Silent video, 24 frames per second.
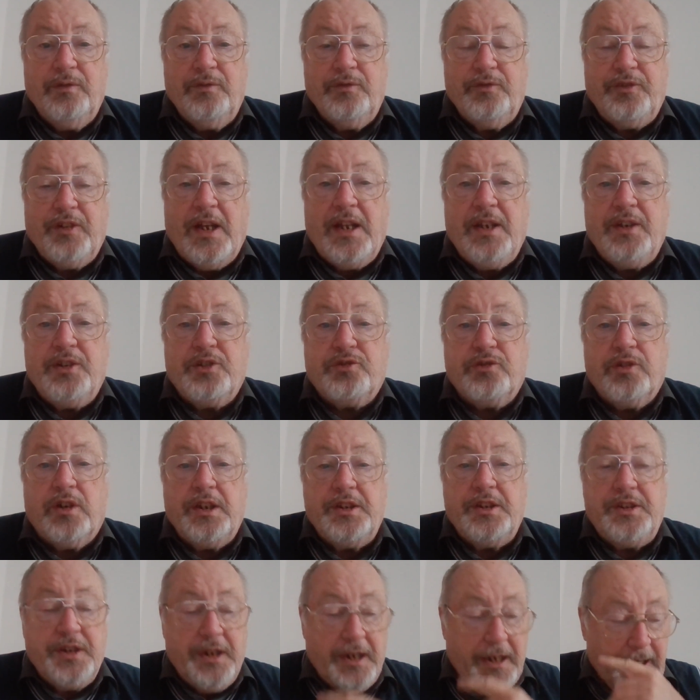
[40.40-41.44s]
fans
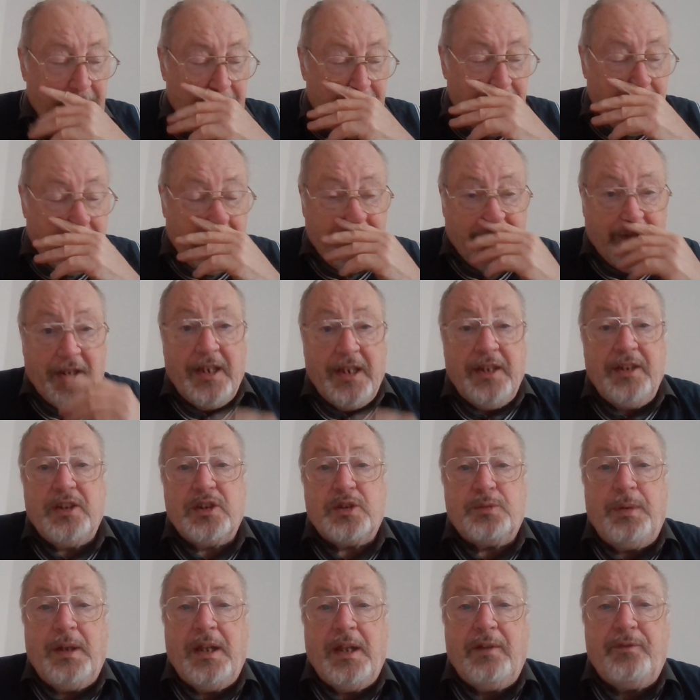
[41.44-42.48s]
writing in on
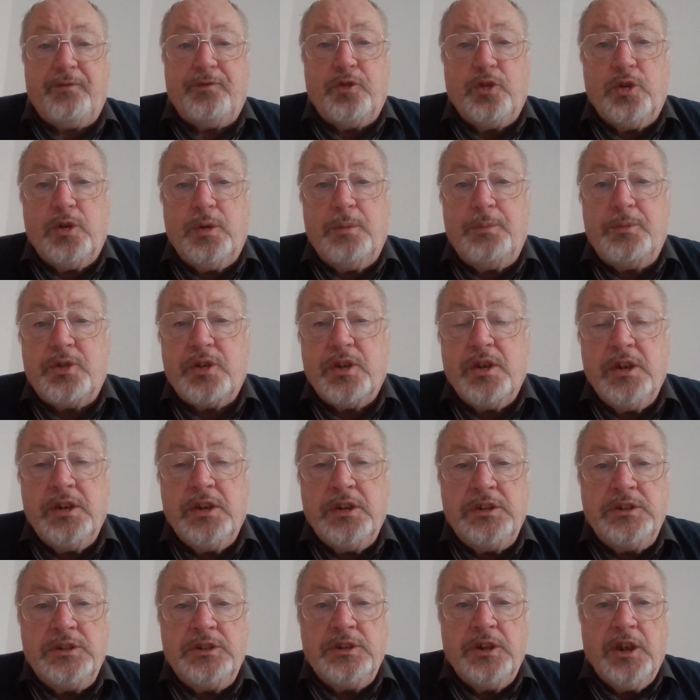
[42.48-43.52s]
various platforms,
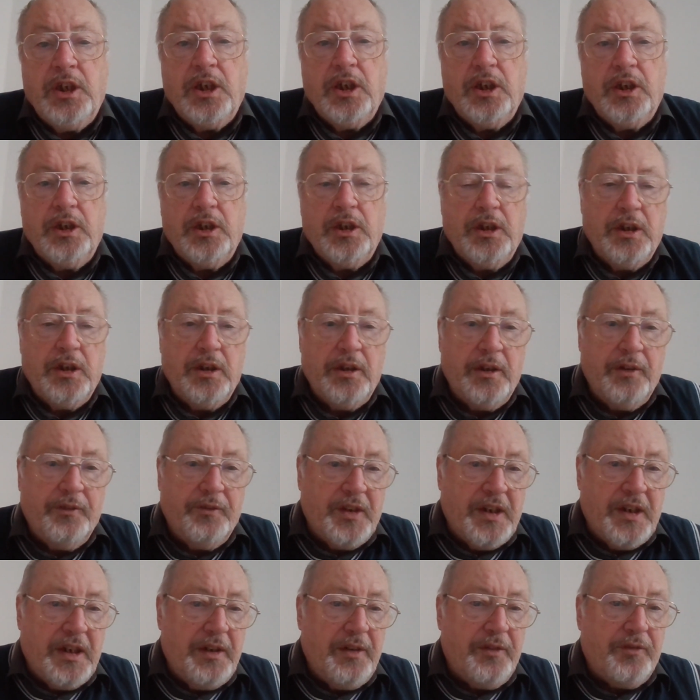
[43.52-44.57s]

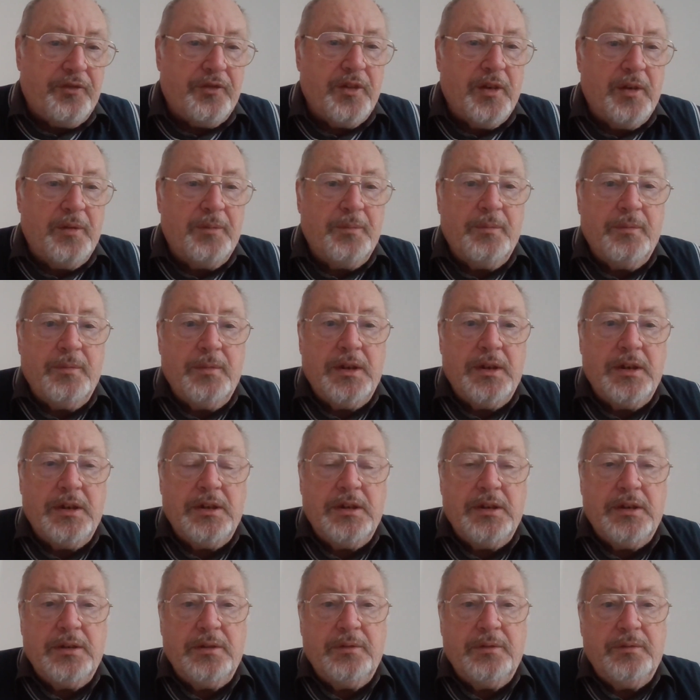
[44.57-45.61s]
varied from
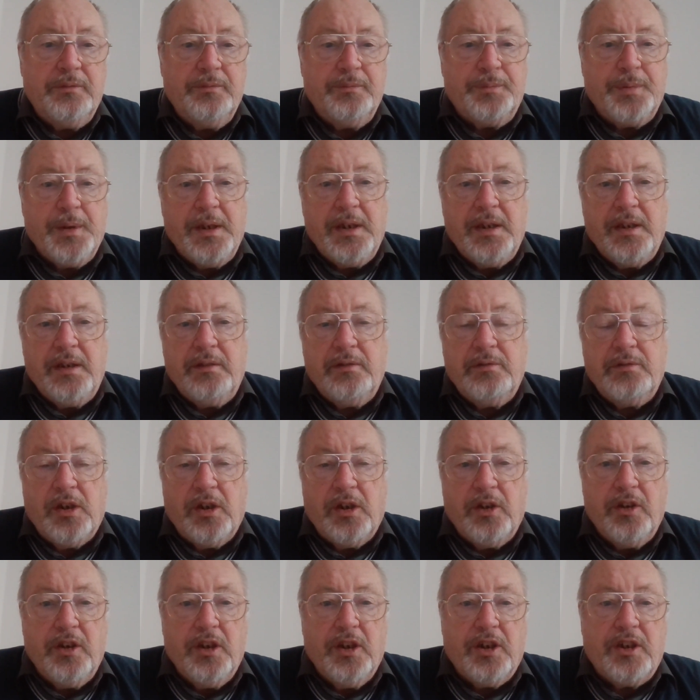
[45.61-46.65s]
being
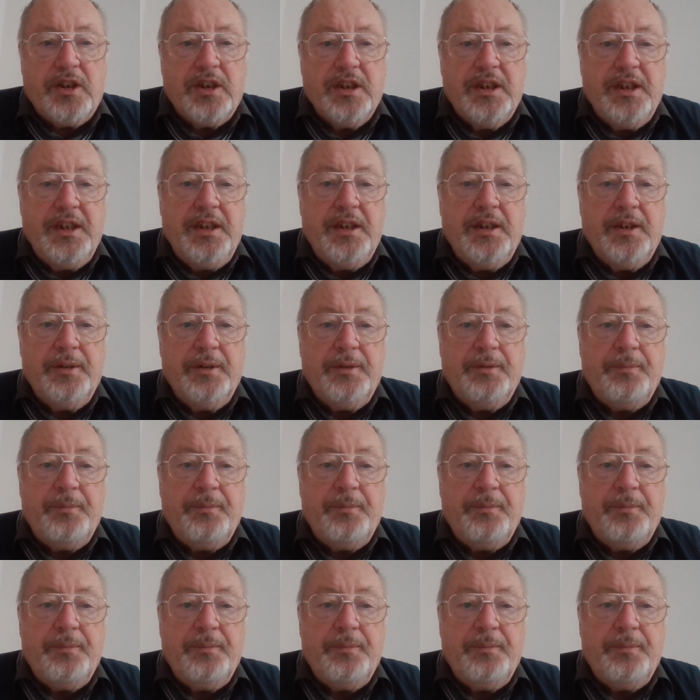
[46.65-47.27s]
unlucky,